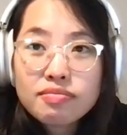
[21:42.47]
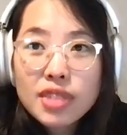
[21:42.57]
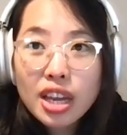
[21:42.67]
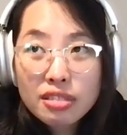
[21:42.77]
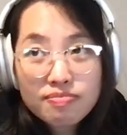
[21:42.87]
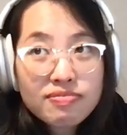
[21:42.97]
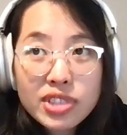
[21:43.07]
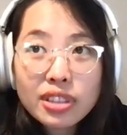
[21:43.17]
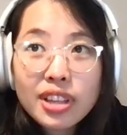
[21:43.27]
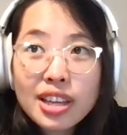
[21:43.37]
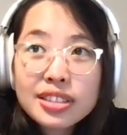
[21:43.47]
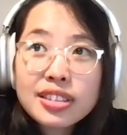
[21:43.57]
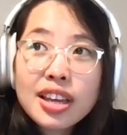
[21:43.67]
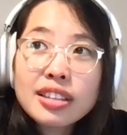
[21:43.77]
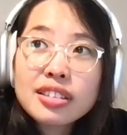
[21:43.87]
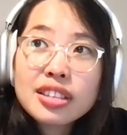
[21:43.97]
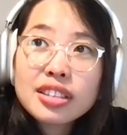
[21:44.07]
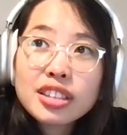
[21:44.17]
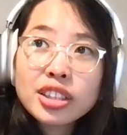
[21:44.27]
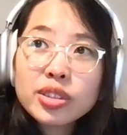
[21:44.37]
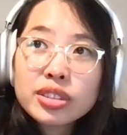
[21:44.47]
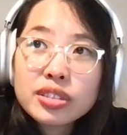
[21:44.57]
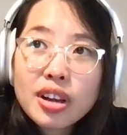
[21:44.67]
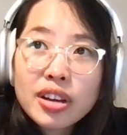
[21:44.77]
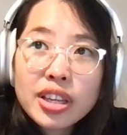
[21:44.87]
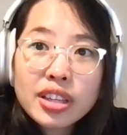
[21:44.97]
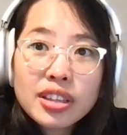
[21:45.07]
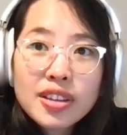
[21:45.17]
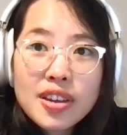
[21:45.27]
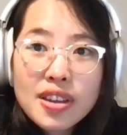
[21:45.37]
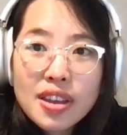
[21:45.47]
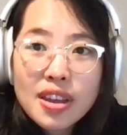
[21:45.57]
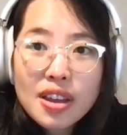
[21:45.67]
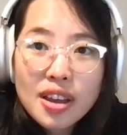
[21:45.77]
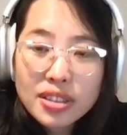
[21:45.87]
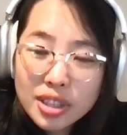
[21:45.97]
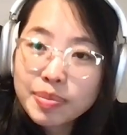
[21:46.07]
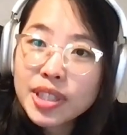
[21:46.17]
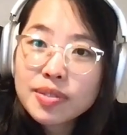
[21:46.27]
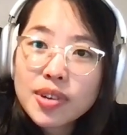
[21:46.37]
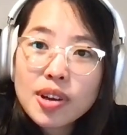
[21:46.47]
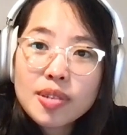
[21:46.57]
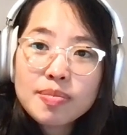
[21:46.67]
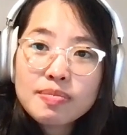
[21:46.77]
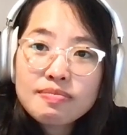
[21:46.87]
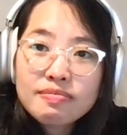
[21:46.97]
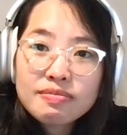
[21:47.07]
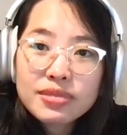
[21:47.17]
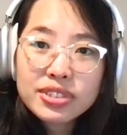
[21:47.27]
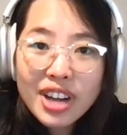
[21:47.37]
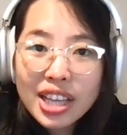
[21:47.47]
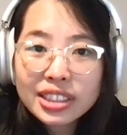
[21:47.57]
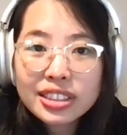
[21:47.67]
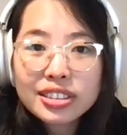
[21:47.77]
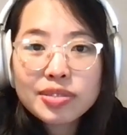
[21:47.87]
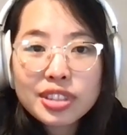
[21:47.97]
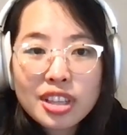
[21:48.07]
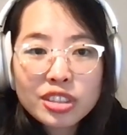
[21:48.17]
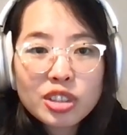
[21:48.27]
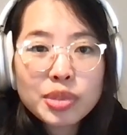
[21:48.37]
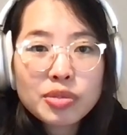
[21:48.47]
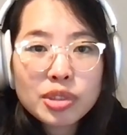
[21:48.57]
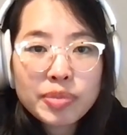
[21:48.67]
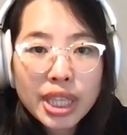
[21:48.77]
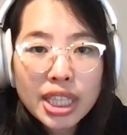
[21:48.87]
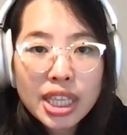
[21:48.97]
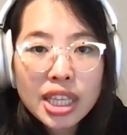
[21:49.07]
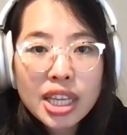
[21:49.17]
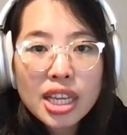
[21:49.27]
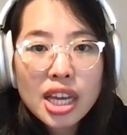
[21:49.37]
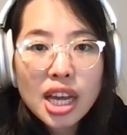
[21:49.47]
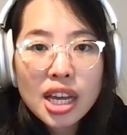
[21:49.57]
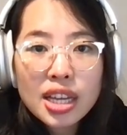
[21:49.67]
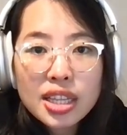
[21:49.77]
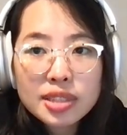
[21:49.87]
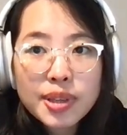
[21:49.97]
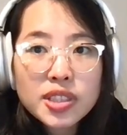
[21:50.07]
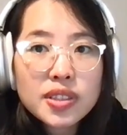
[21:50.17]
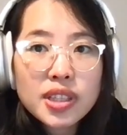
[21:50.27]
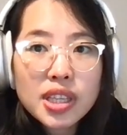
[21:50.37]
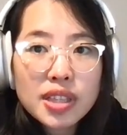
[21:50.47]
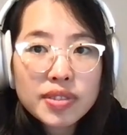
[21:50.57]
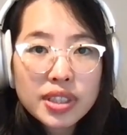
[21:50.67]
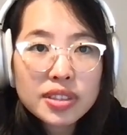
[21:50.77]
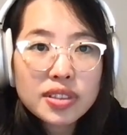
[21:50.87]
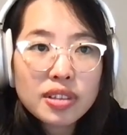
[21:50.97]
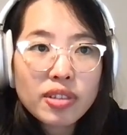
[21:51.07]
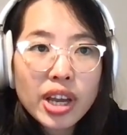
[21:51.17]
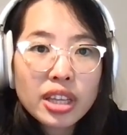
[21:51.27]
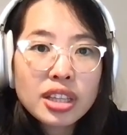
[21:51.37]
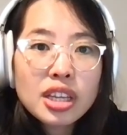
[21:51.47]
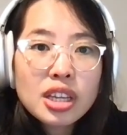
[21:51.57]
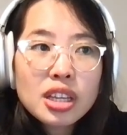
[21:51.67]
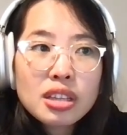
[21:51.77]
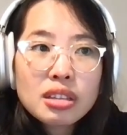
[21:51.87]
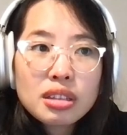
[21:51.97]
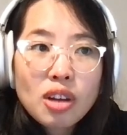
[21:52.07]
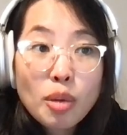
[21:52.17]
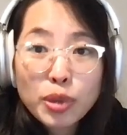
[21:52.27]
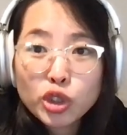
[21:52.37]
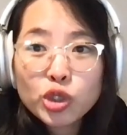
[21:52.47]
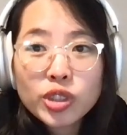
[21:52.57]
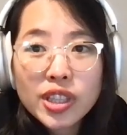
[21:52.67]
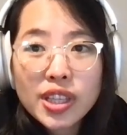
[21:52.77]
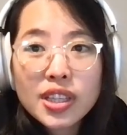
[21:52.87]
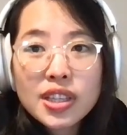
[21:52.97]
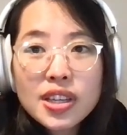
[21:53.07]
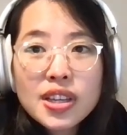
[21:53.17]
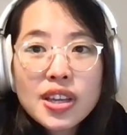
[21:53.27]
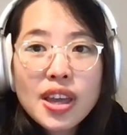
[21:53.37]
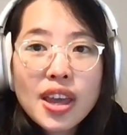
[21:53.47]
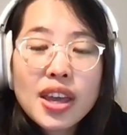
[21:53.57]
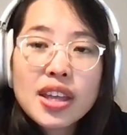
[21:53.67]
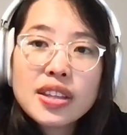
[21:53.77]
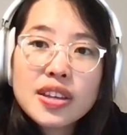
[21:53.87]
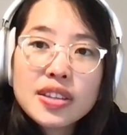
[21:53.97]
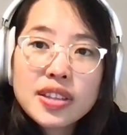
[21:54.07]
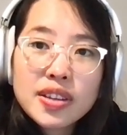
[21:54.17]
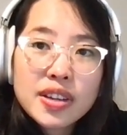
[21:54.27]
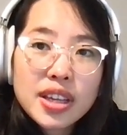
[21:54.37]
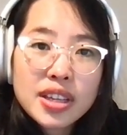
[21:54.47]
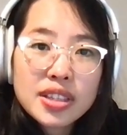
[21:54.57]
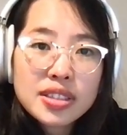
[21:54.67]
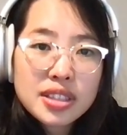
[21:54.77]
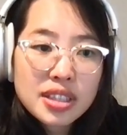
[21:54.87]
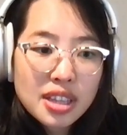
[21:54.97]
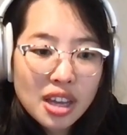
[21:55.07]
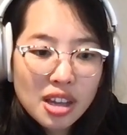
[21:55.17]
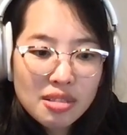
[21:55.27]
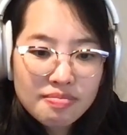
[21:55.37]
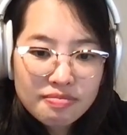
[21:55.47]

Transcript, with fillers: I realized that you know starting uh, something from scratch, starting something from beginning, uh, especially if it's the right opportunity and there is um,